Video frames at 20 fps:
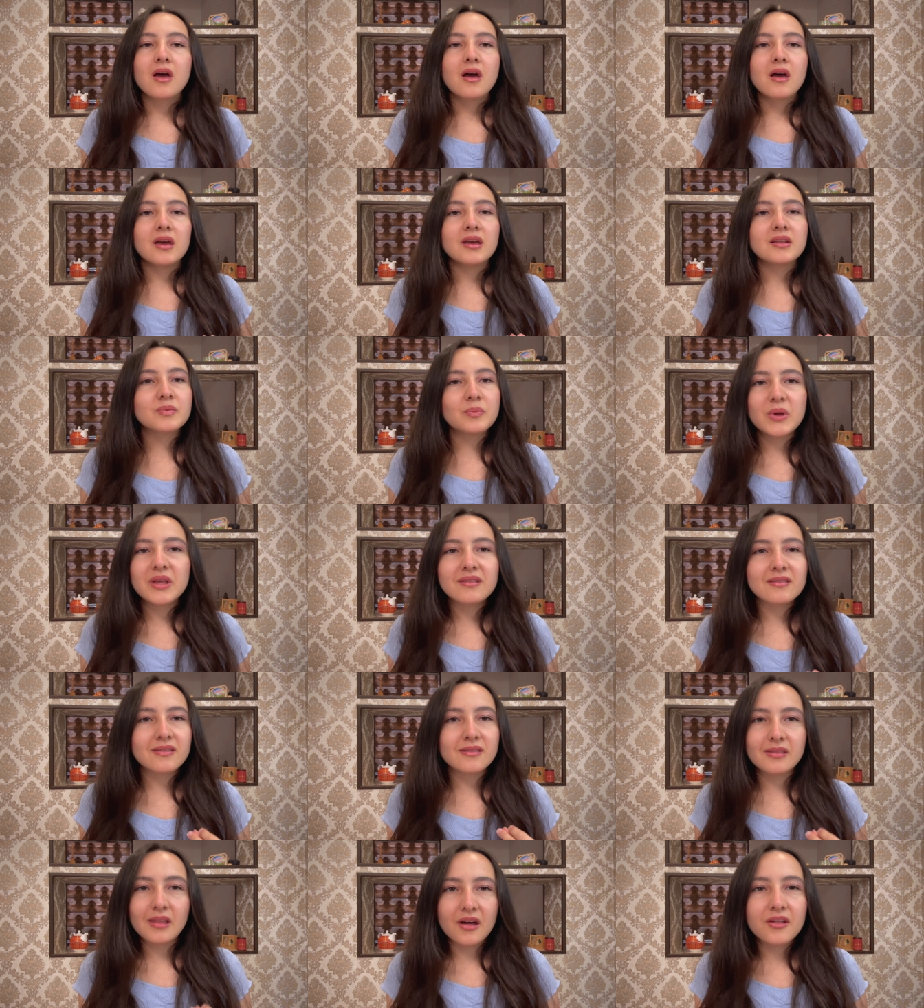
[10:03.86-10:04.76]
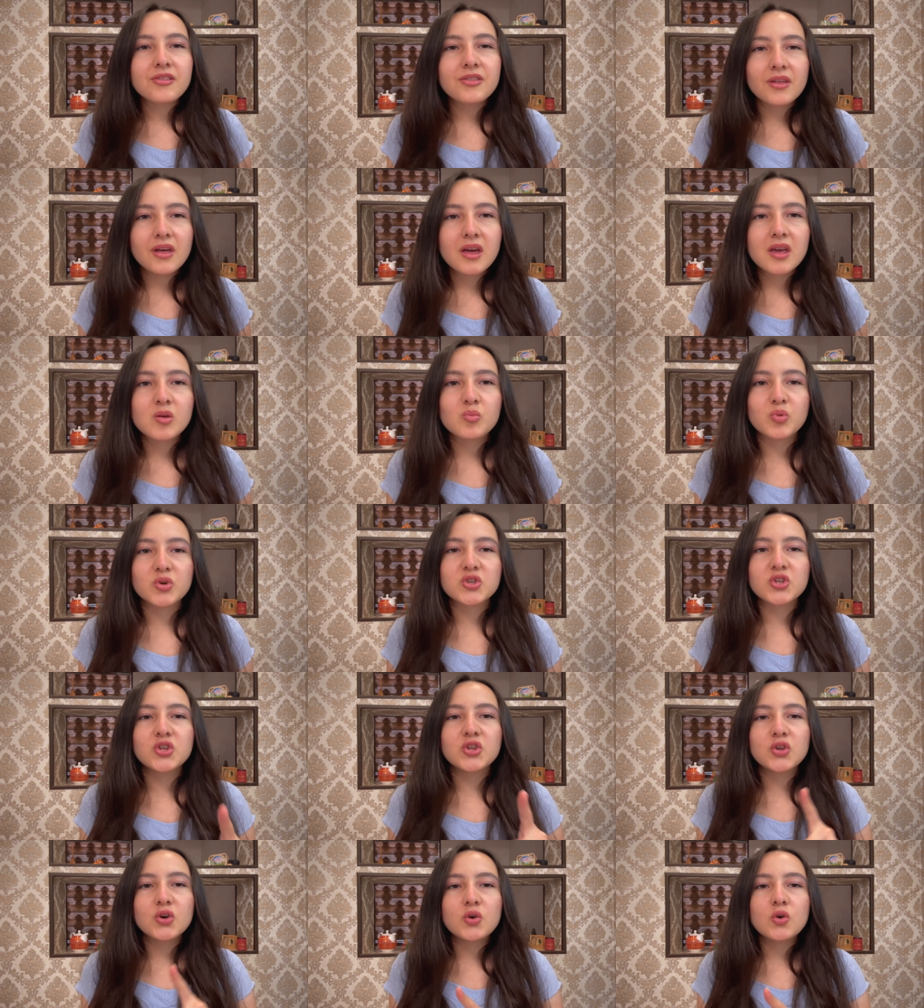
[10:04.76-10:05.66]
it means nothing, but
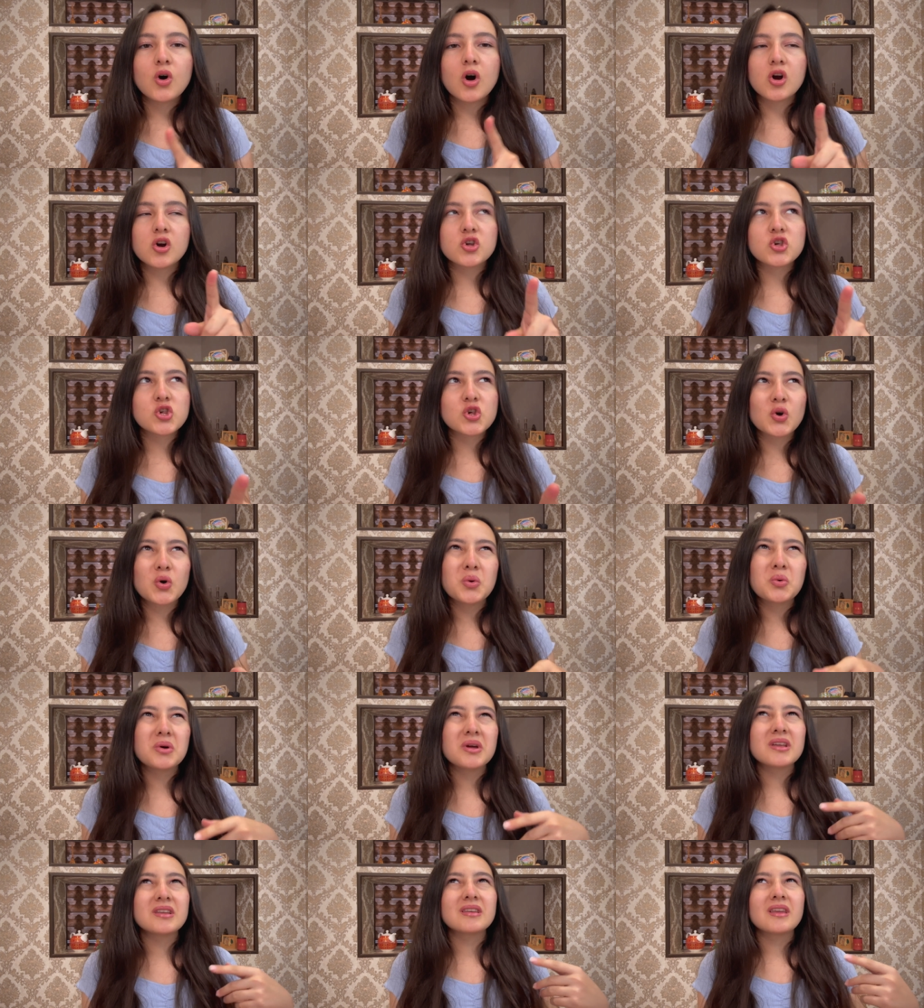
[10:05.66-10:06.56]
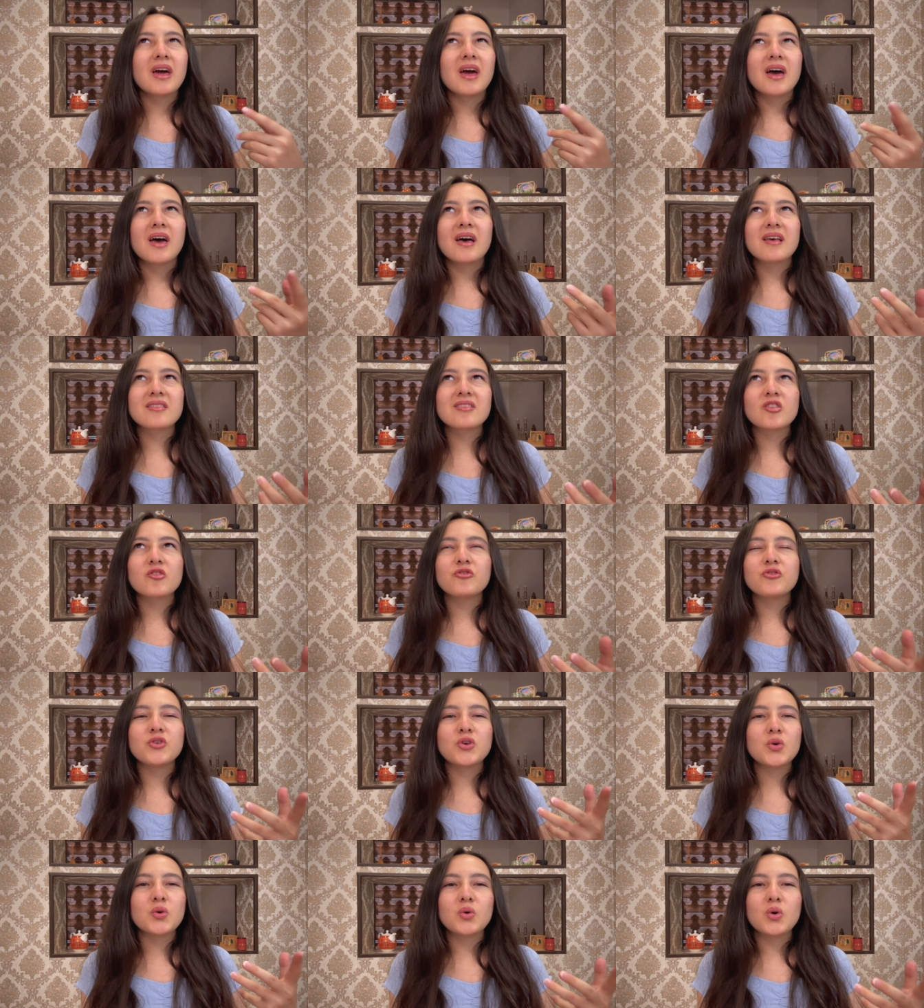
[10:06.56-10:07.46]
you are showing as if
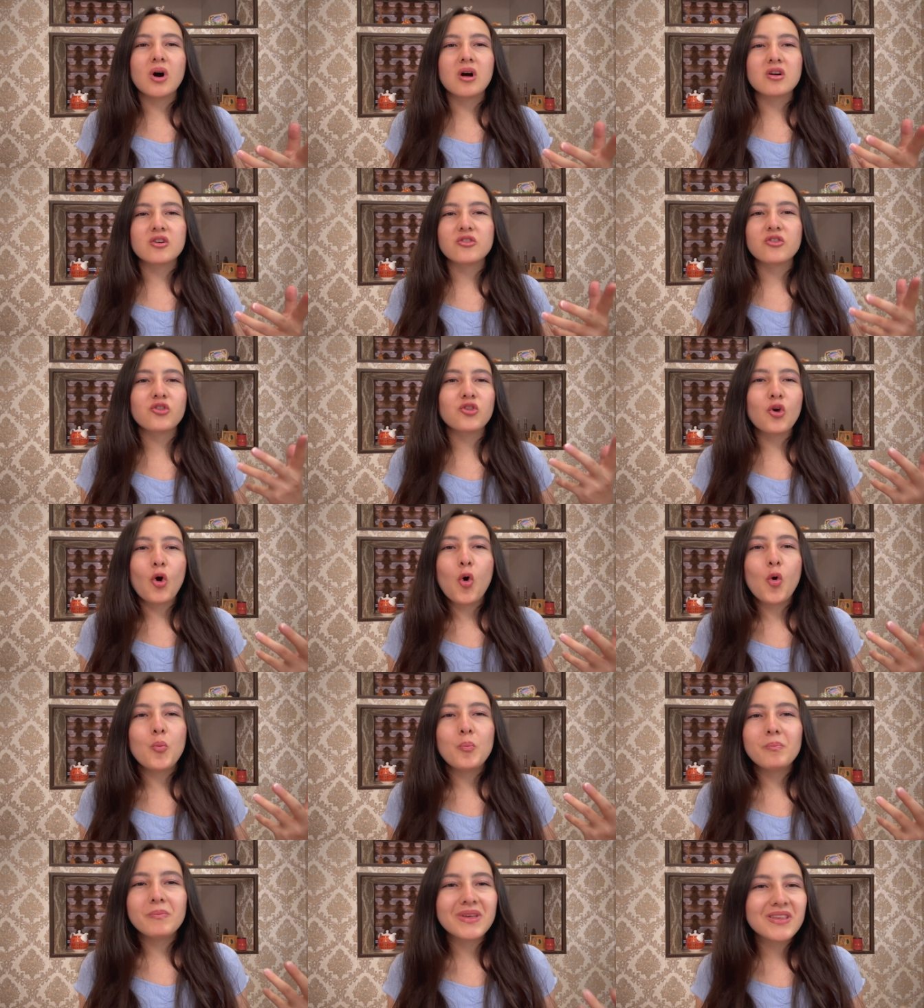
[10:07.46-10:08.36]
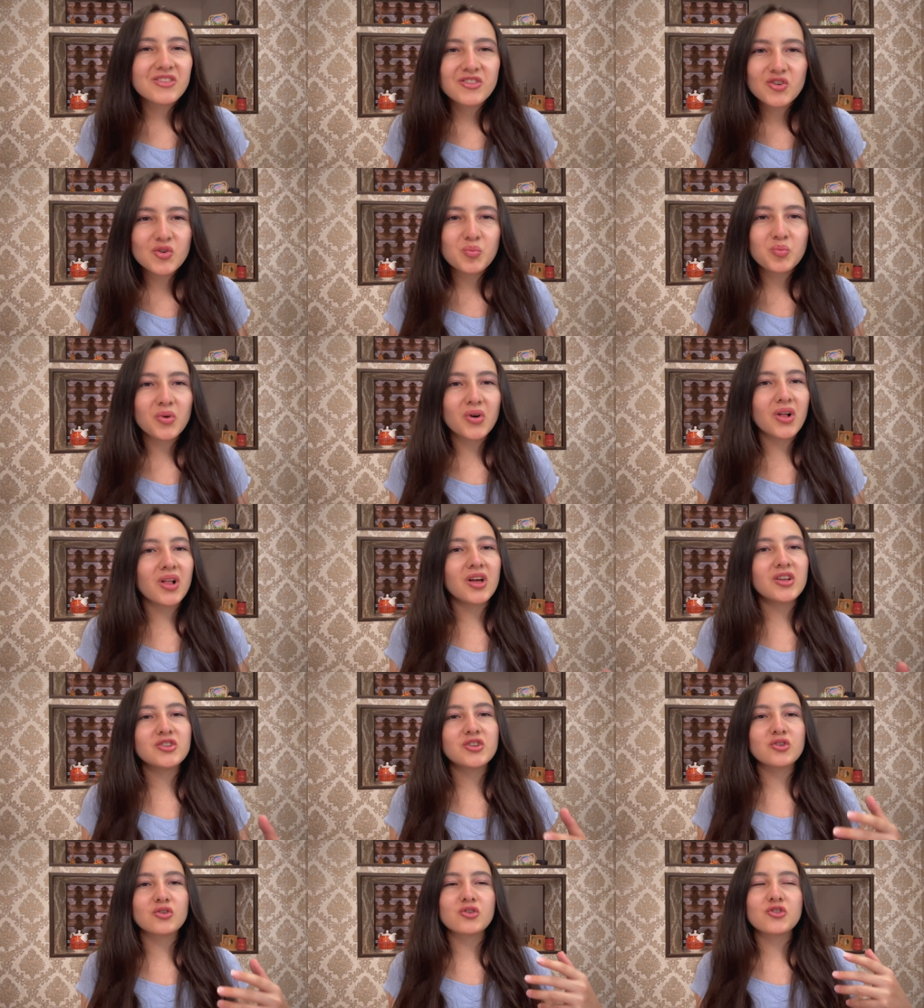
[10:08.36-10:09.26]
you are so miserable
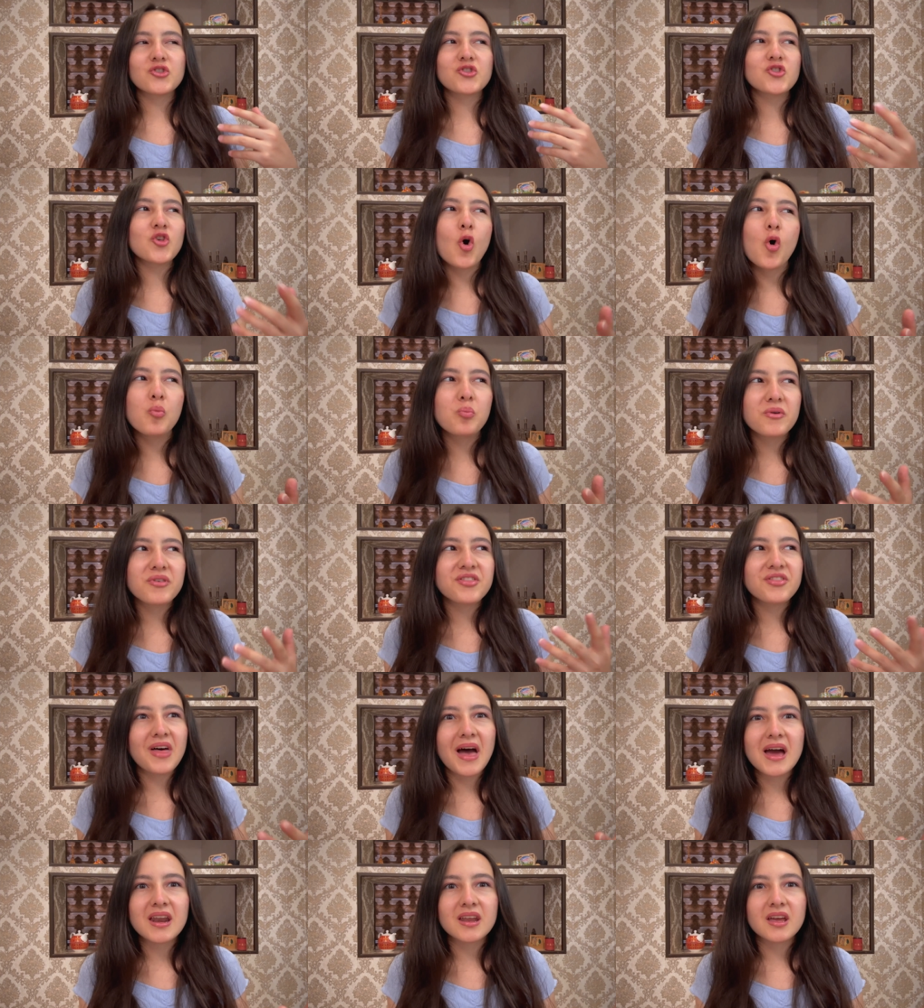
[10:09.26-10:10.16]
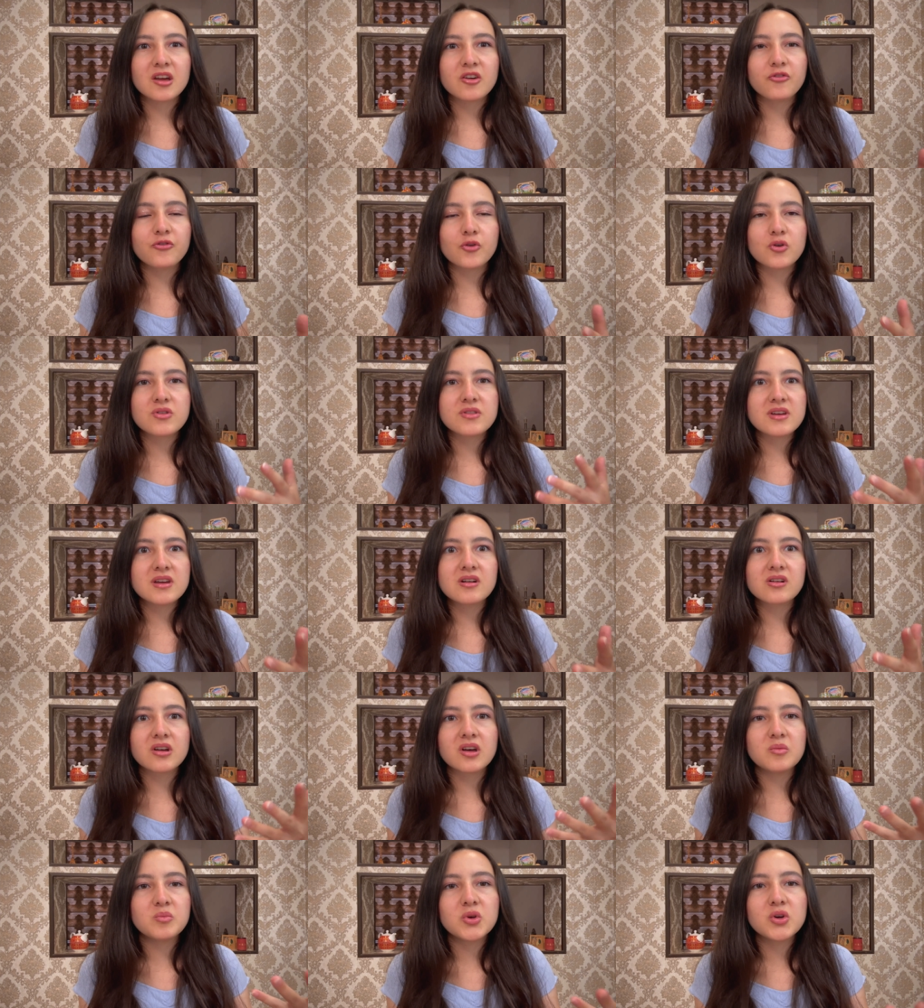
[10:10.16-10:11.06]
and you're so pathetic for their
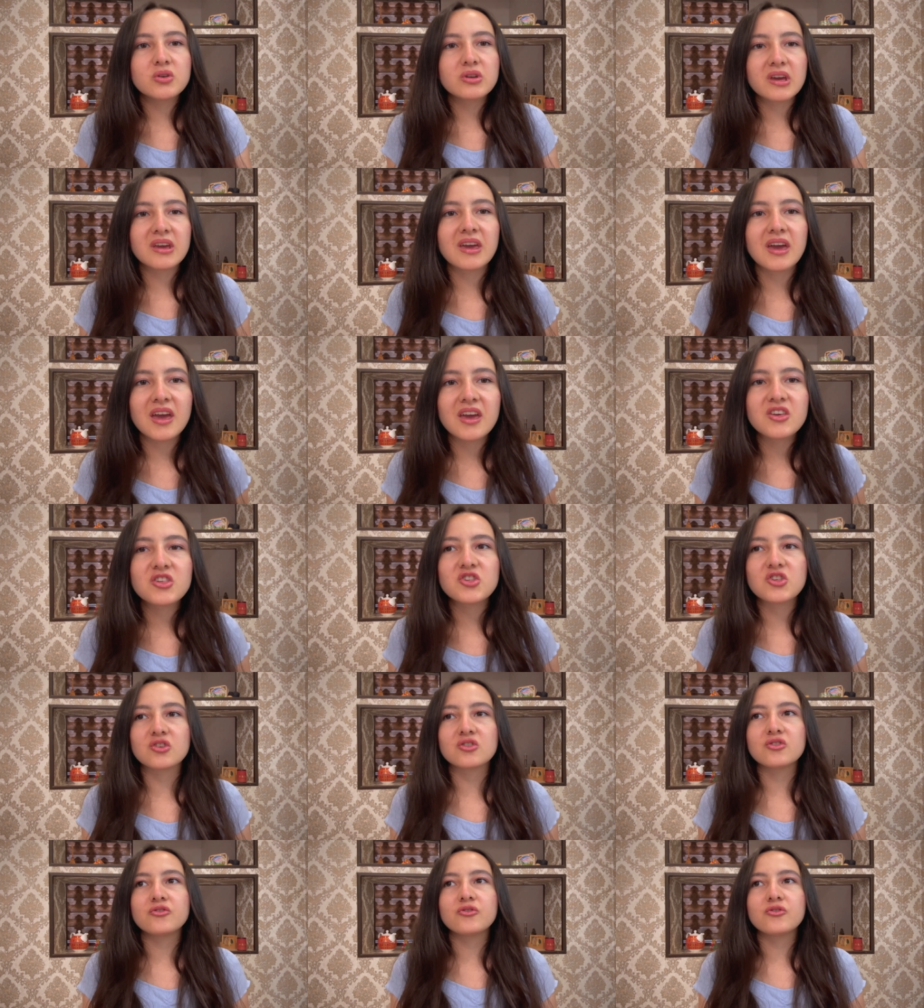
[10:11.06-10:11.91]
communication,